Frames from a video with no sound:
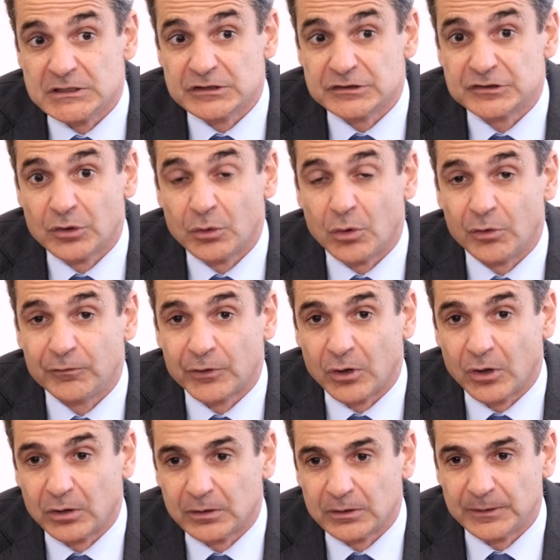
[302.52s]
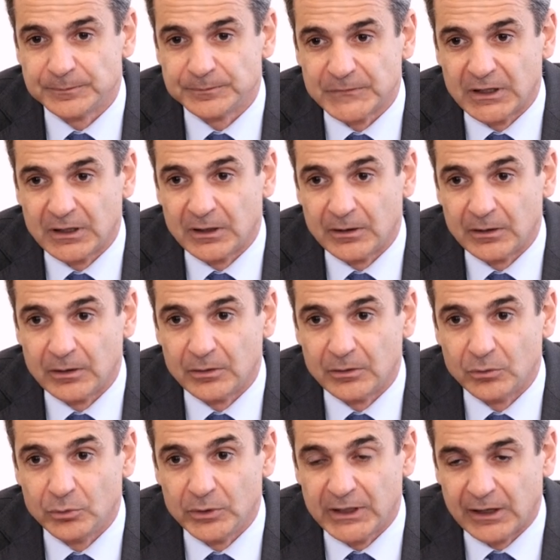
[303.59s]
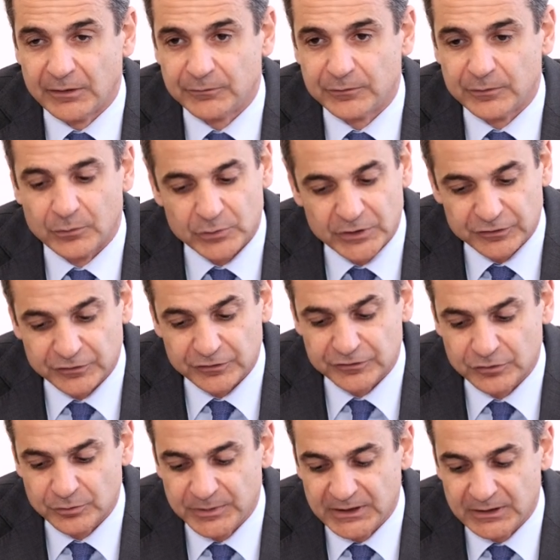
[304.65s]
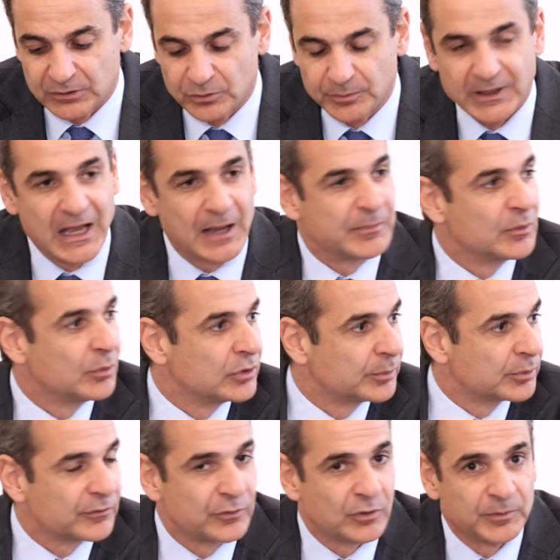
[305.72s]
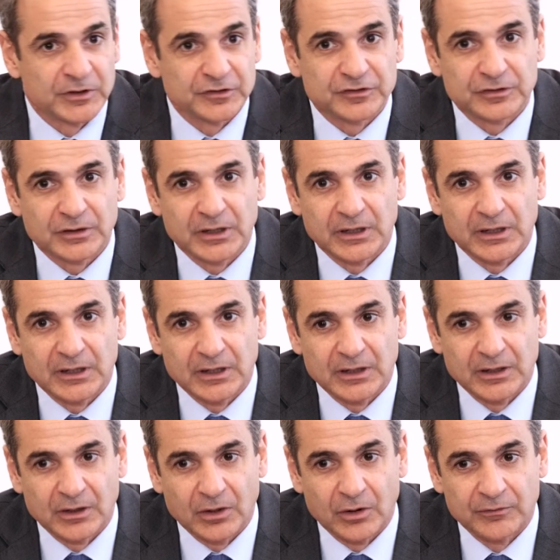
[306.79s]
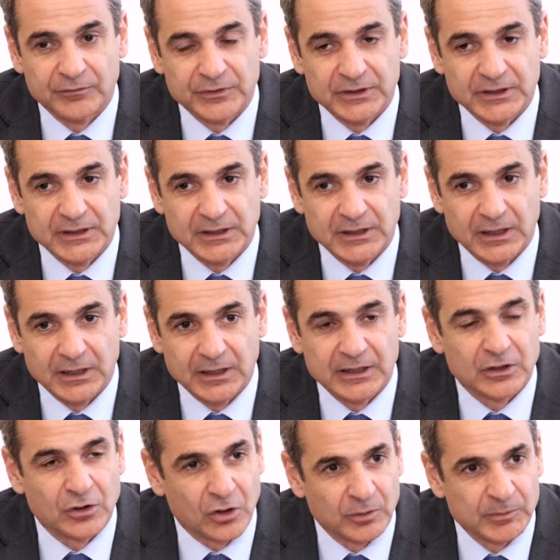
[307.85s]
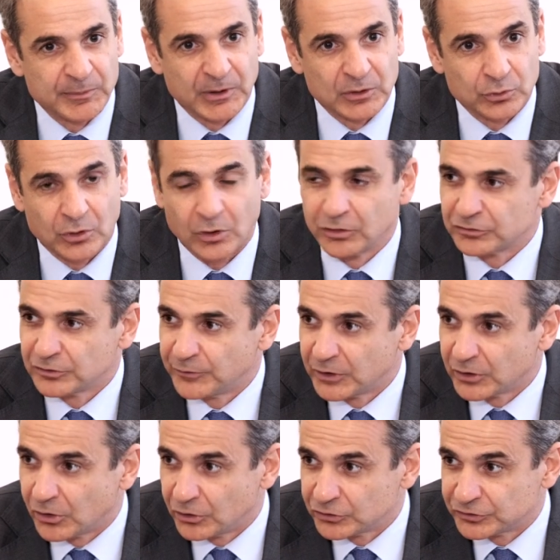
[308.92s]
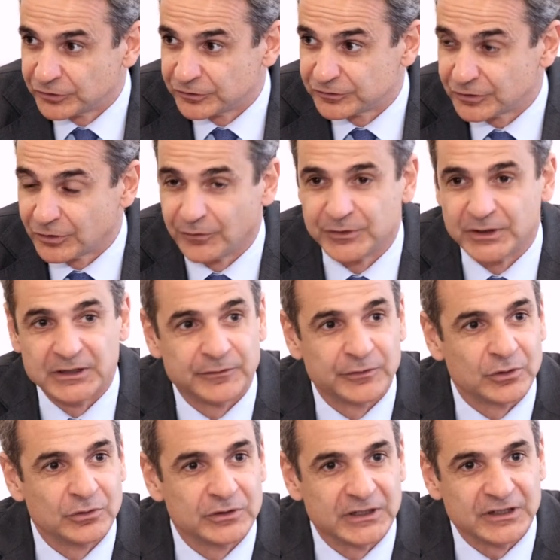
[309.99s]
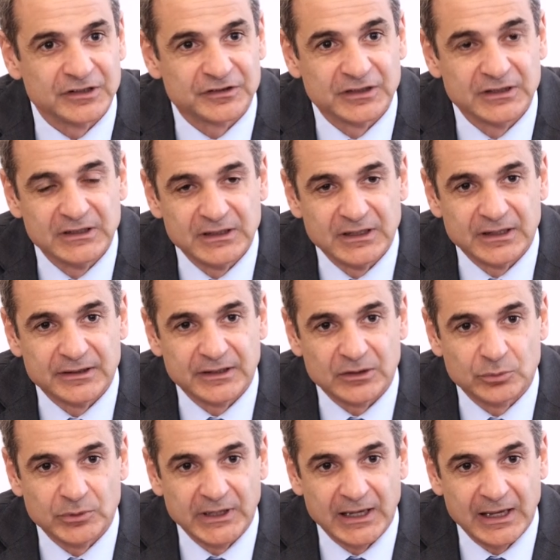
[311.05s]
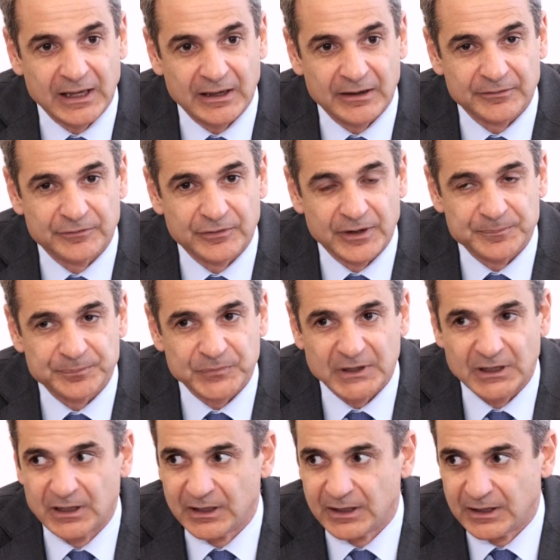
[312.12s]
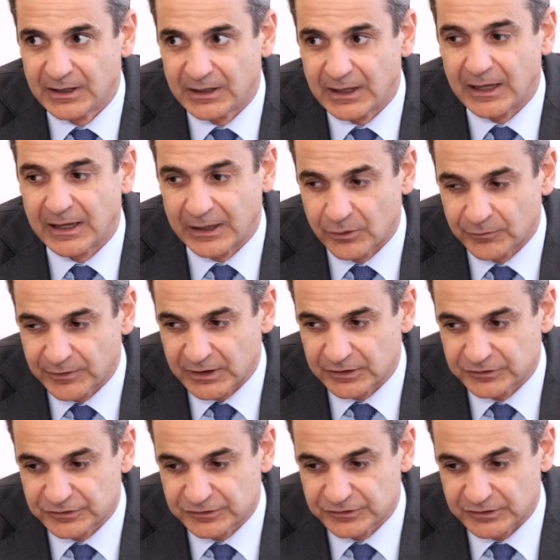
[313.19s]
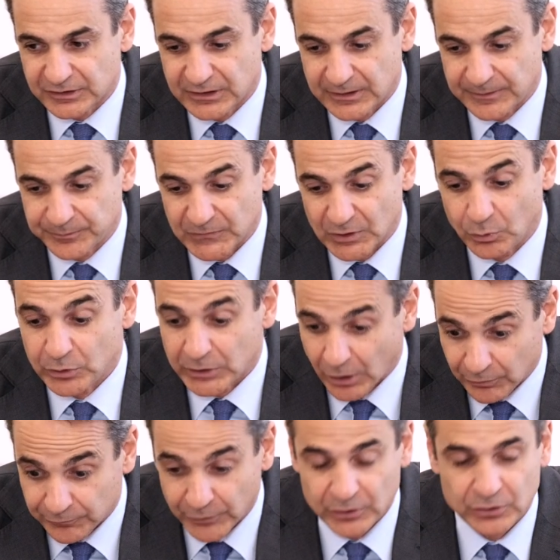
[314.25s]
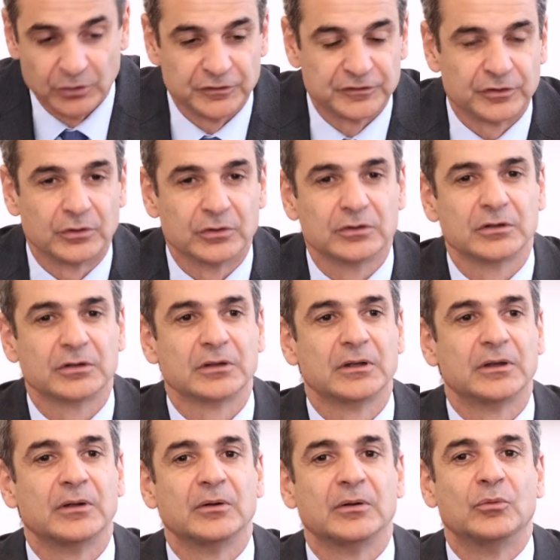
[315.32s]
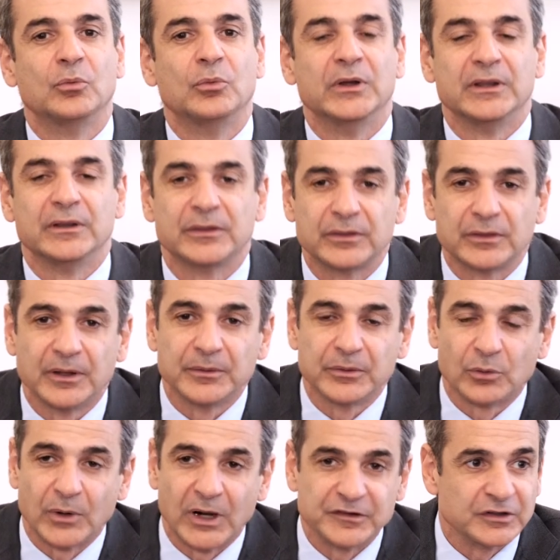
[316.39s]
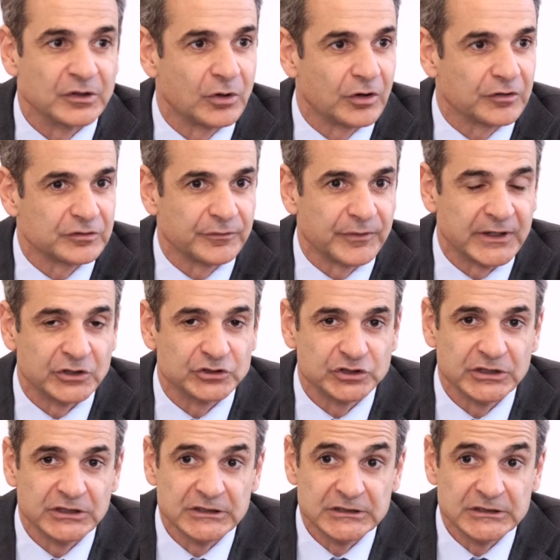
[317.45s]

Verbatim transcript: so overall, uh, we have reasons to be to be happy with the performance uh, uh, of the uh, economy, but we're also very conscious of the difficulties that we have um, uh, ahead of us. Um, we are very concerned uh, with the rising cost of energy.